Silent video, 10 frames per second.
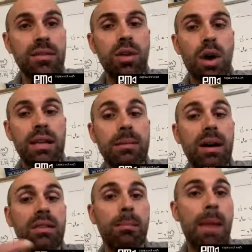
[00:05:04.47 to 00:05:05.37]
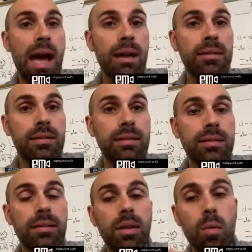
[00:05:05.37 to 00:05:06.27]
talking about the mass.
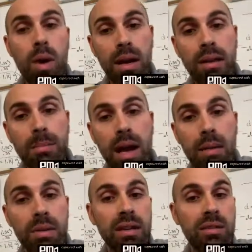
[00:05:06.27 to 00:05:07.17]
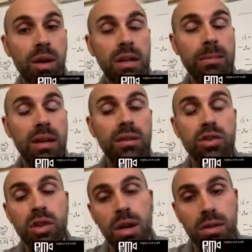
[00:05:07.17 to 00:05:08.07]
The 1 on the bottom is talking about the
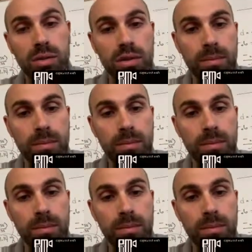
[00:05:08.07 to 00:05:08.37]
charge.